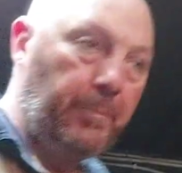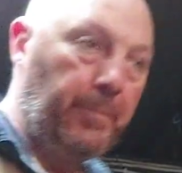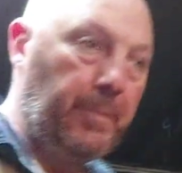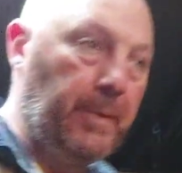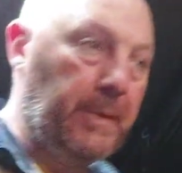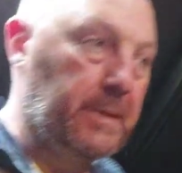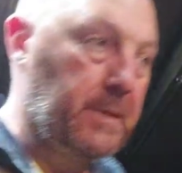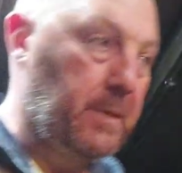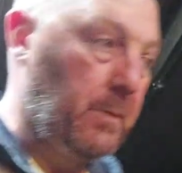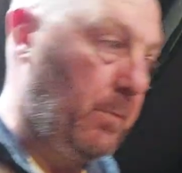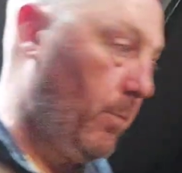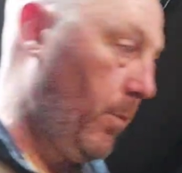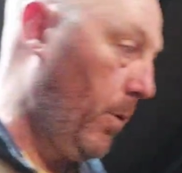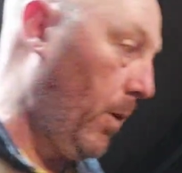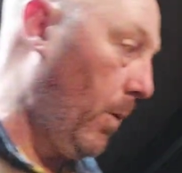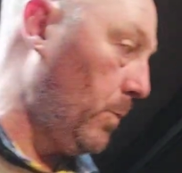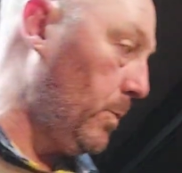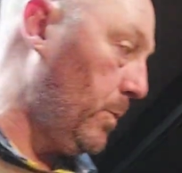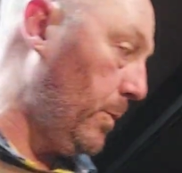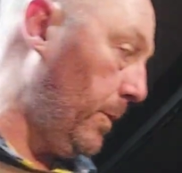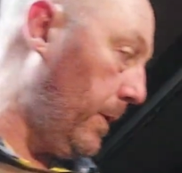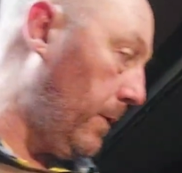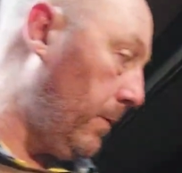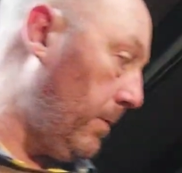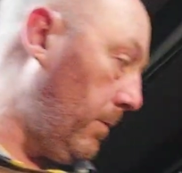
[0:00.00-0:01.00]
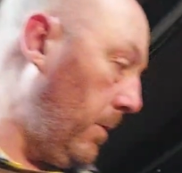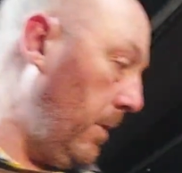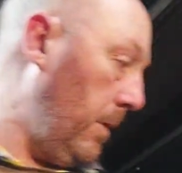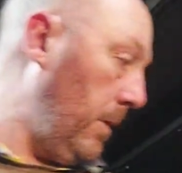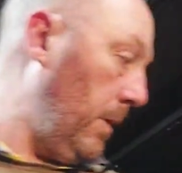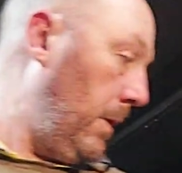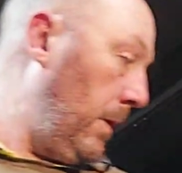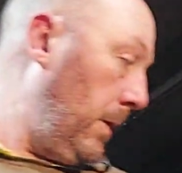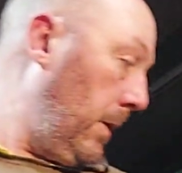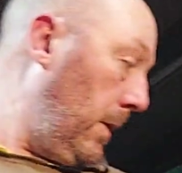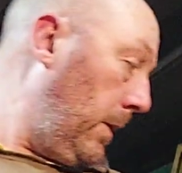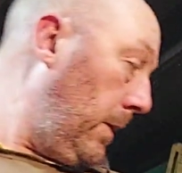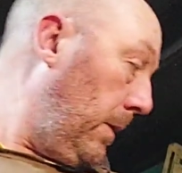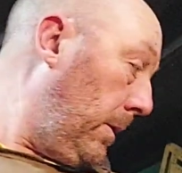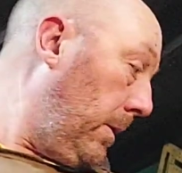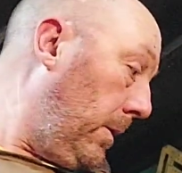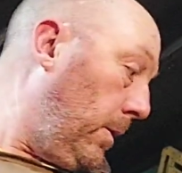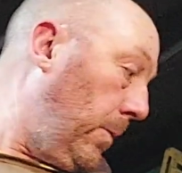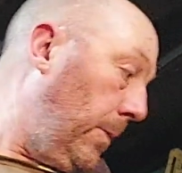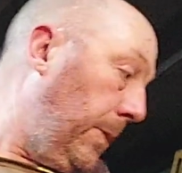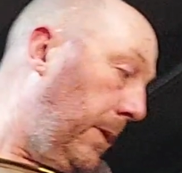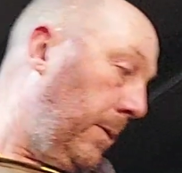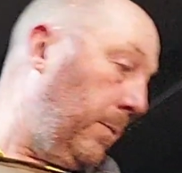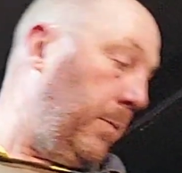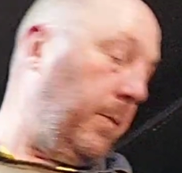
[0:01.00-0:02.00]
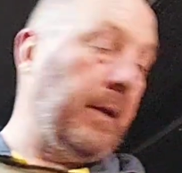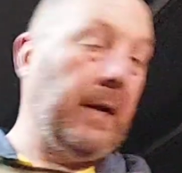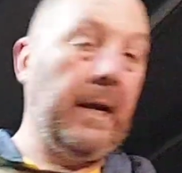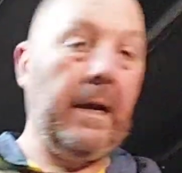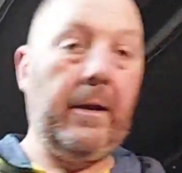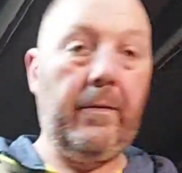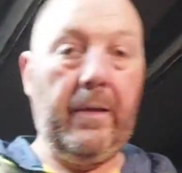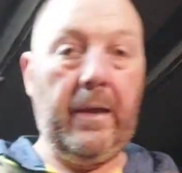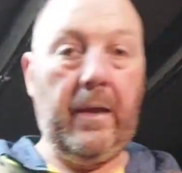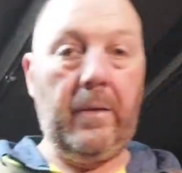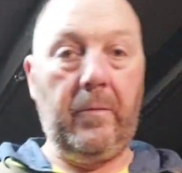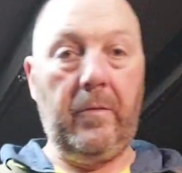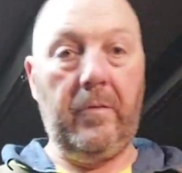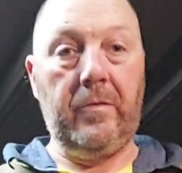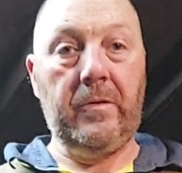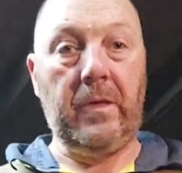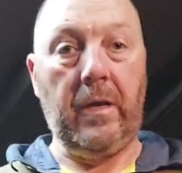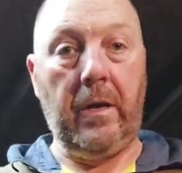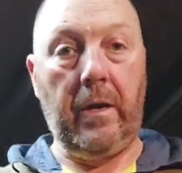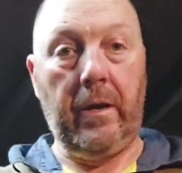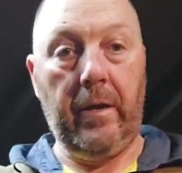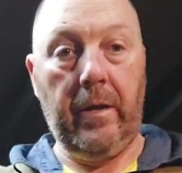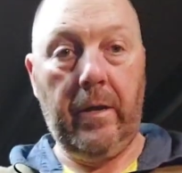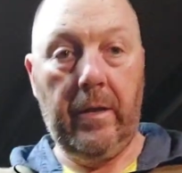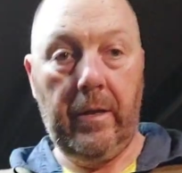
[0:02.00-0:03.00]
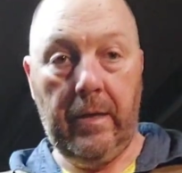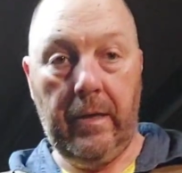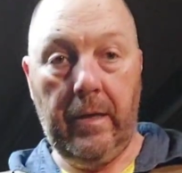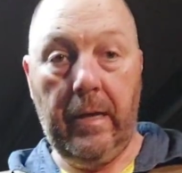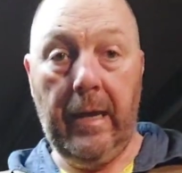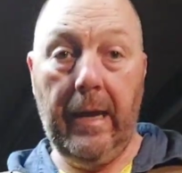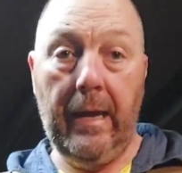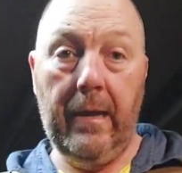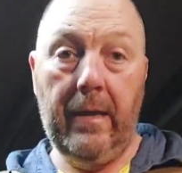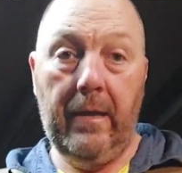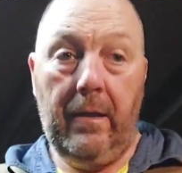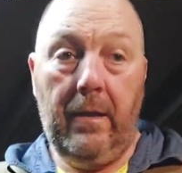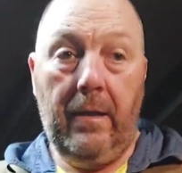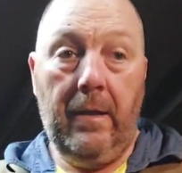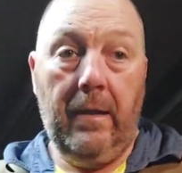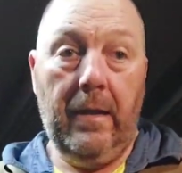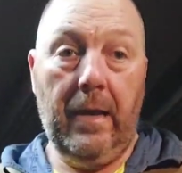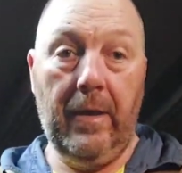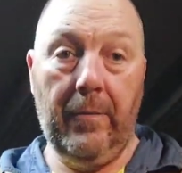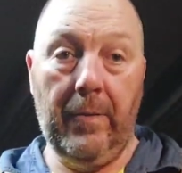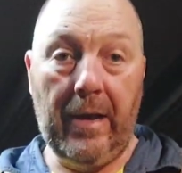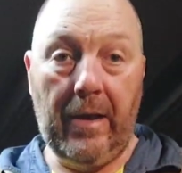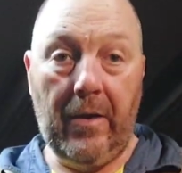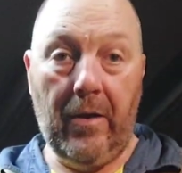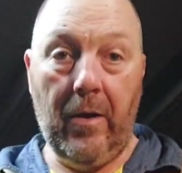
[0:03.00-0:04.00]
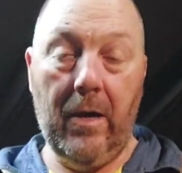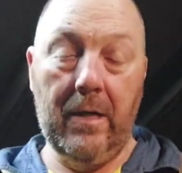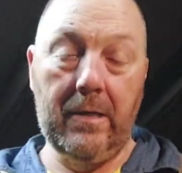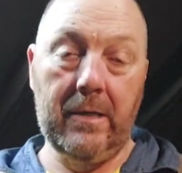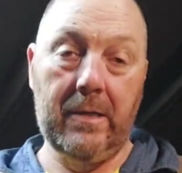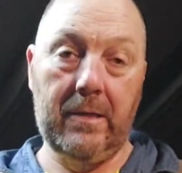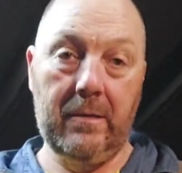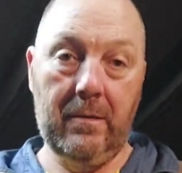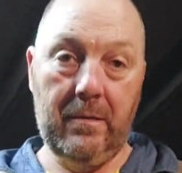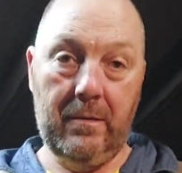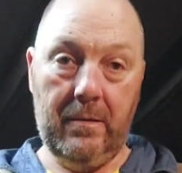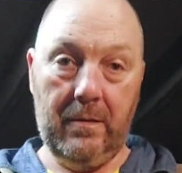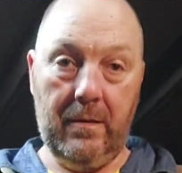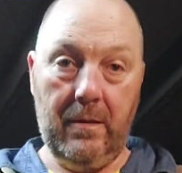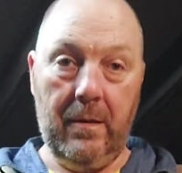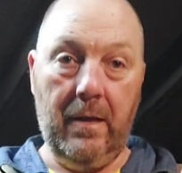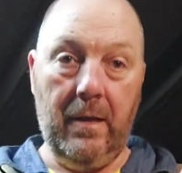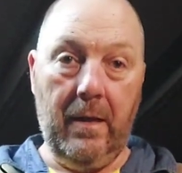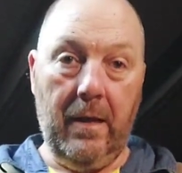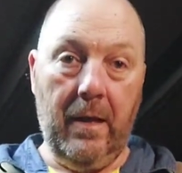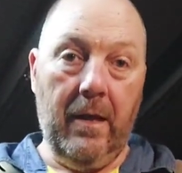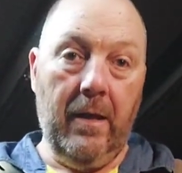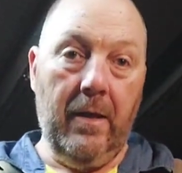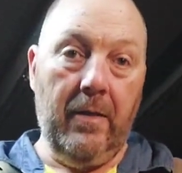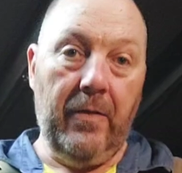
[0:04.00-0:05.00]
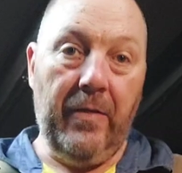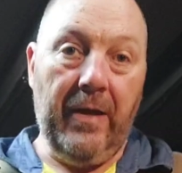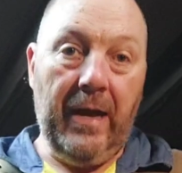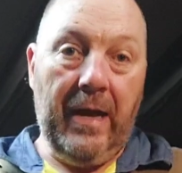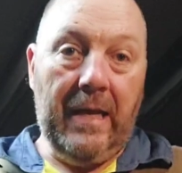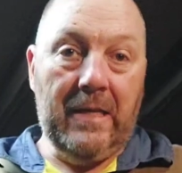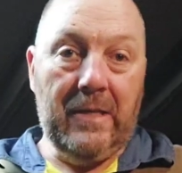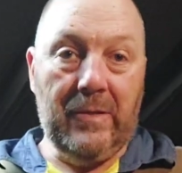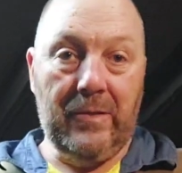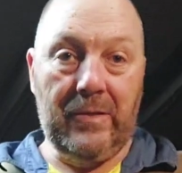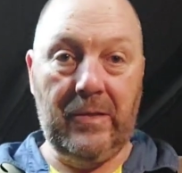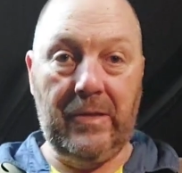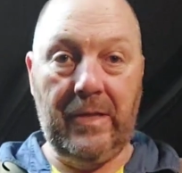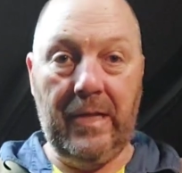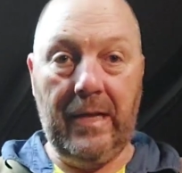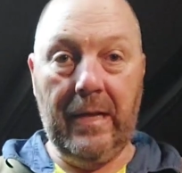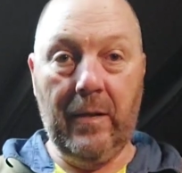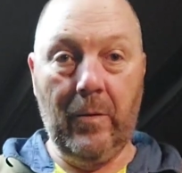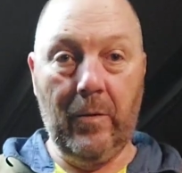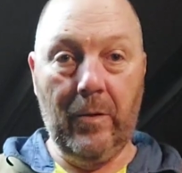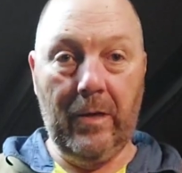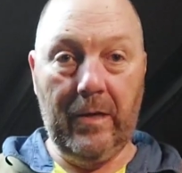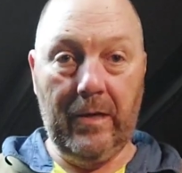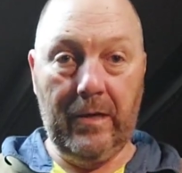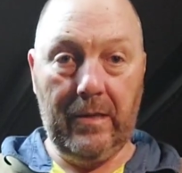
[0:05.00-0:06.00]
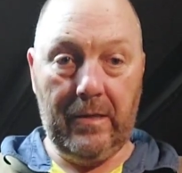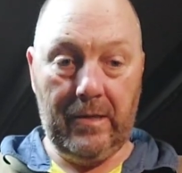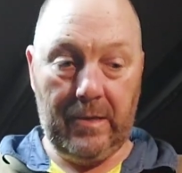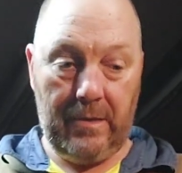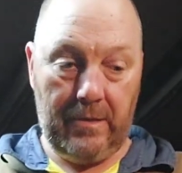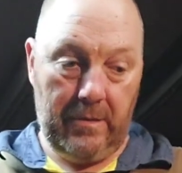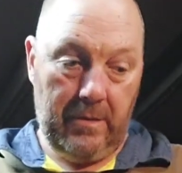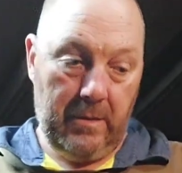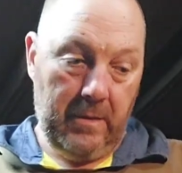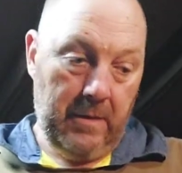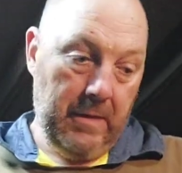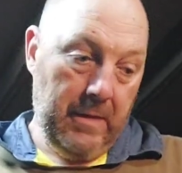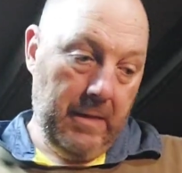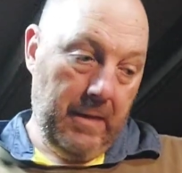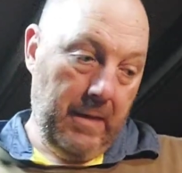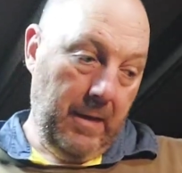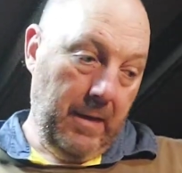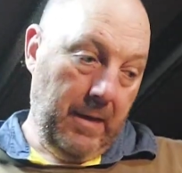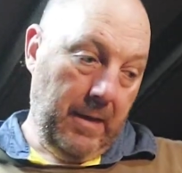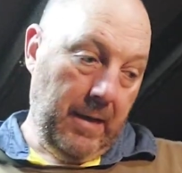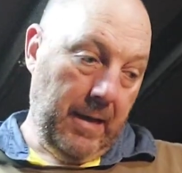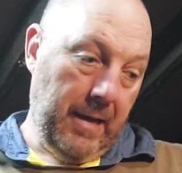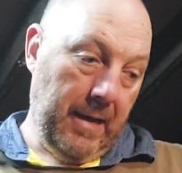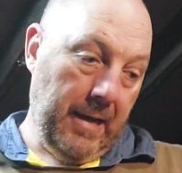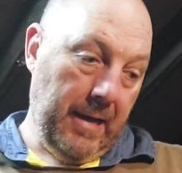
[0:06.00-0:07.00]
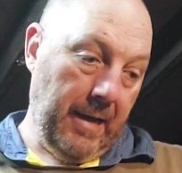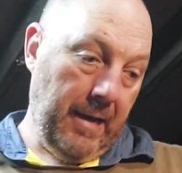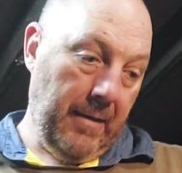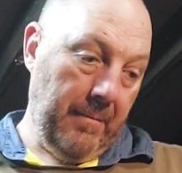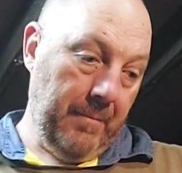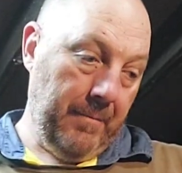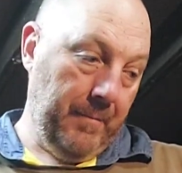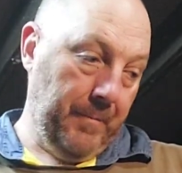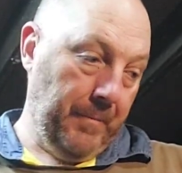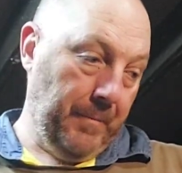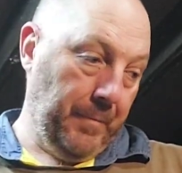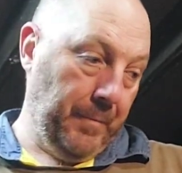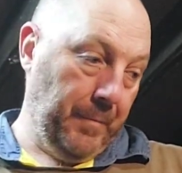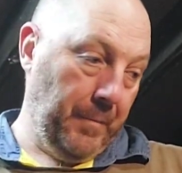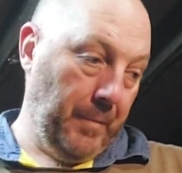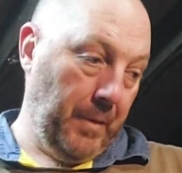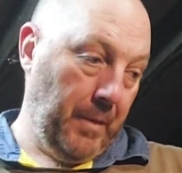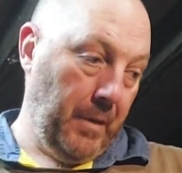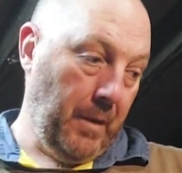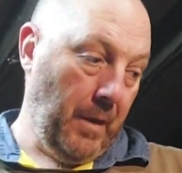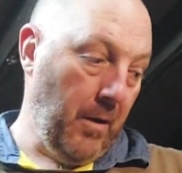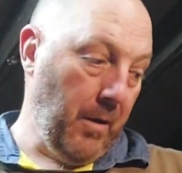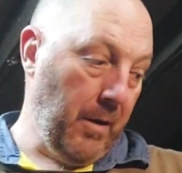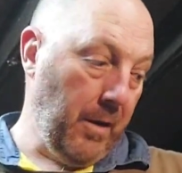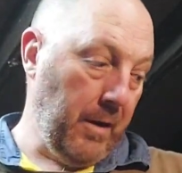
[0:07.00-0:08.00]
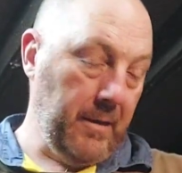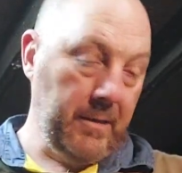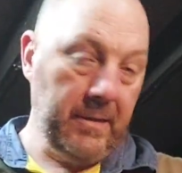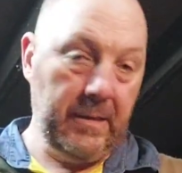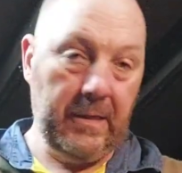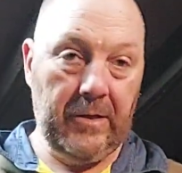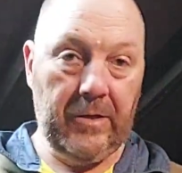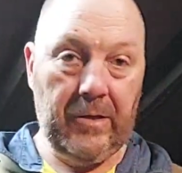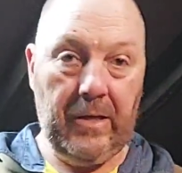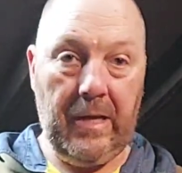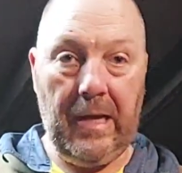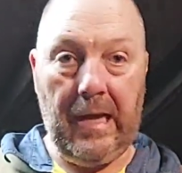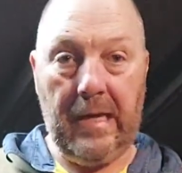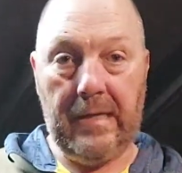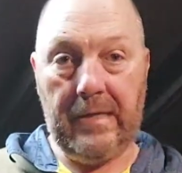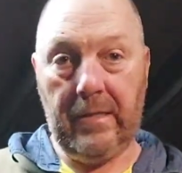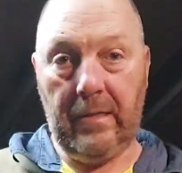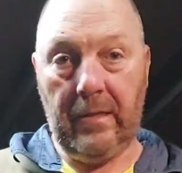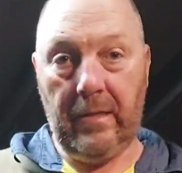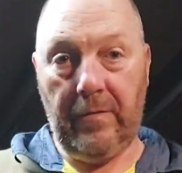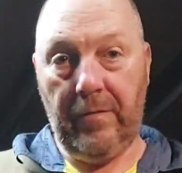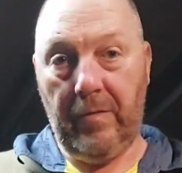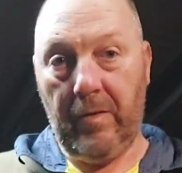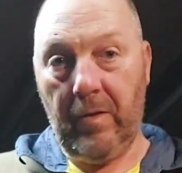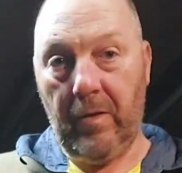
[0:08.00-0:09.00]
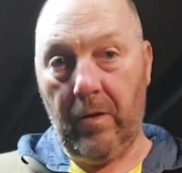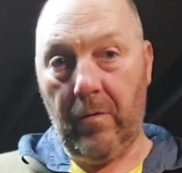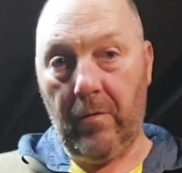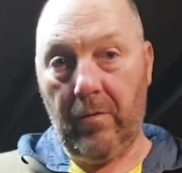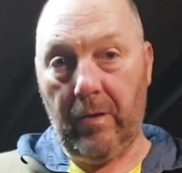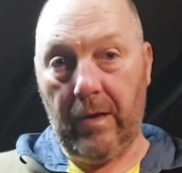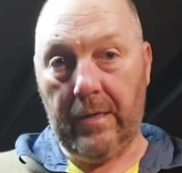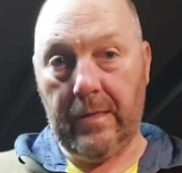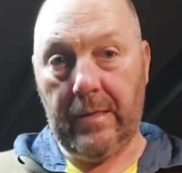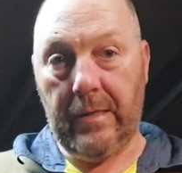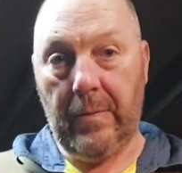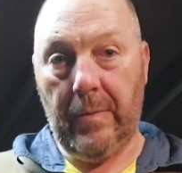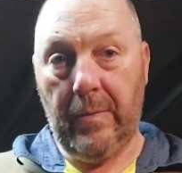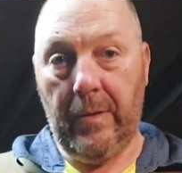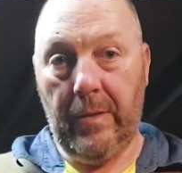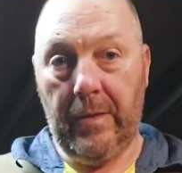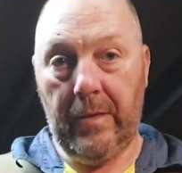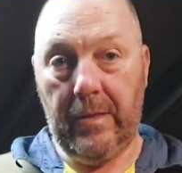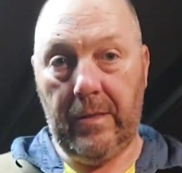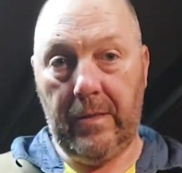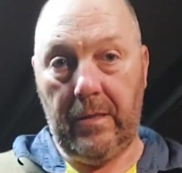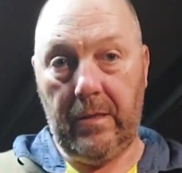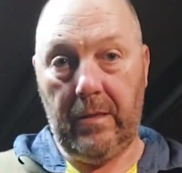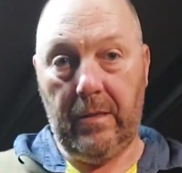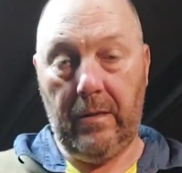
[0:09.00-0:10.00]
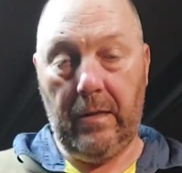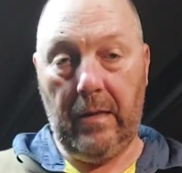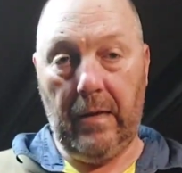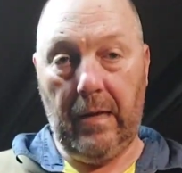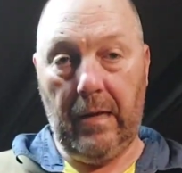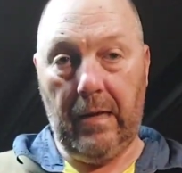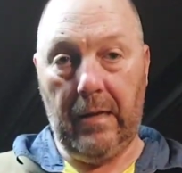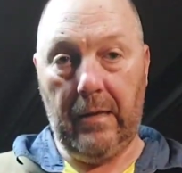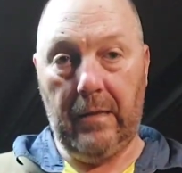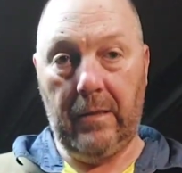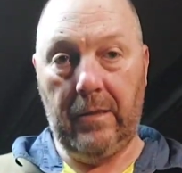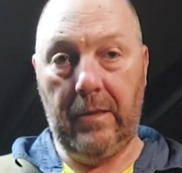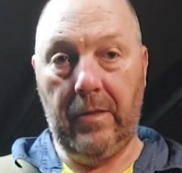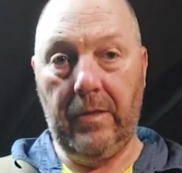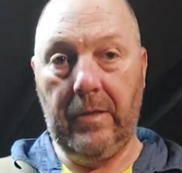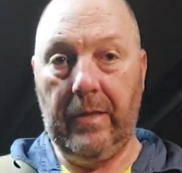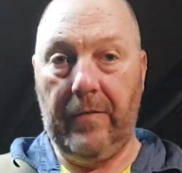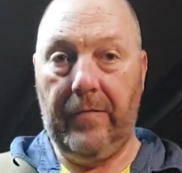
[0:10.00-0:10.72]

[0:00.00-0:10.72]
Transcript: bits and bobs we can play around with. So yeah. Anyway, guys, thanks for sticking with us. Go and get your citric acid if you got rusty bits that are too